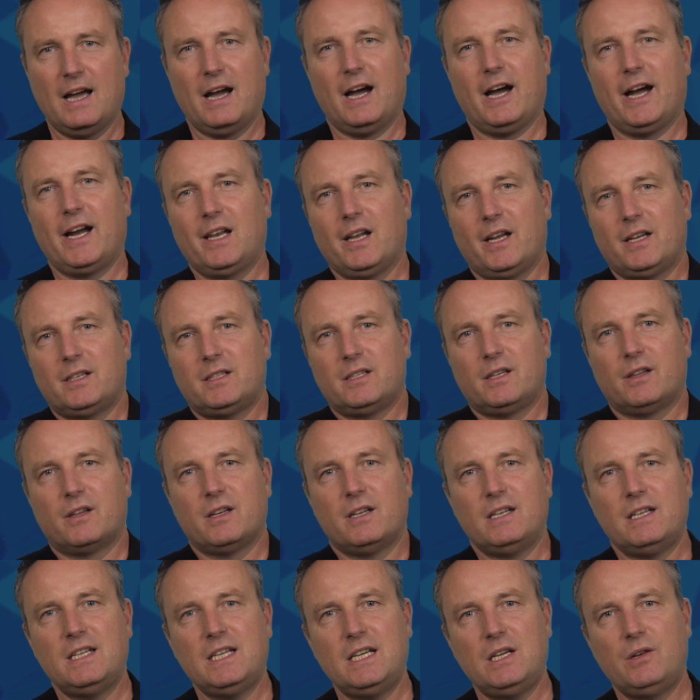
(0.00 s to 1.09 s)
highlighting the
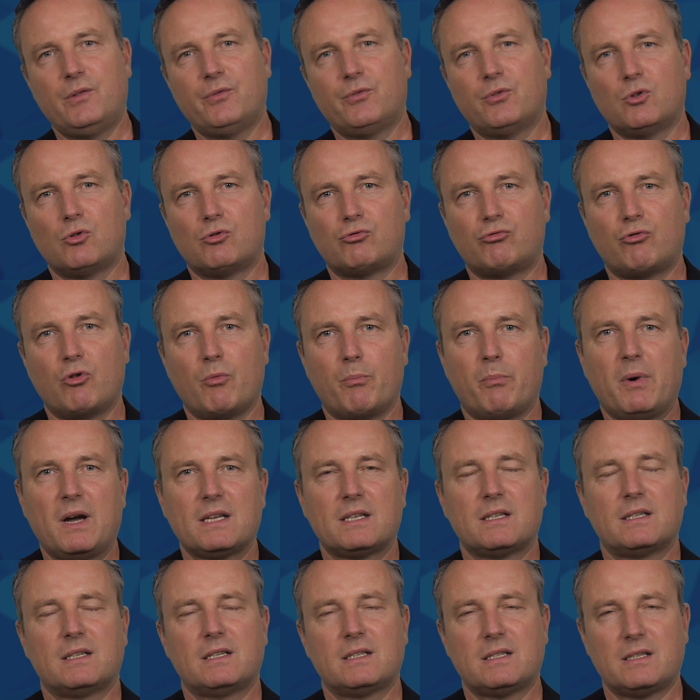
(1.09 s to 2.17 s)
need for
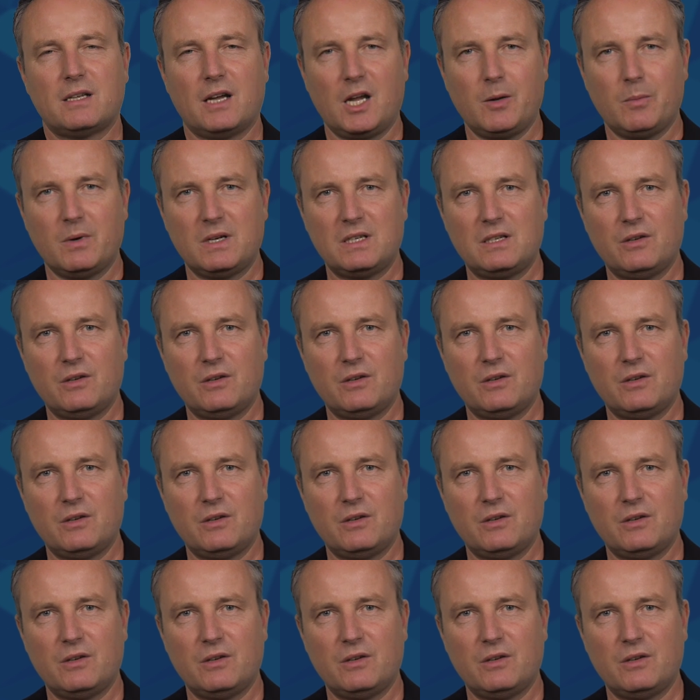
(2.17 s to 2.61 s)
robust cyber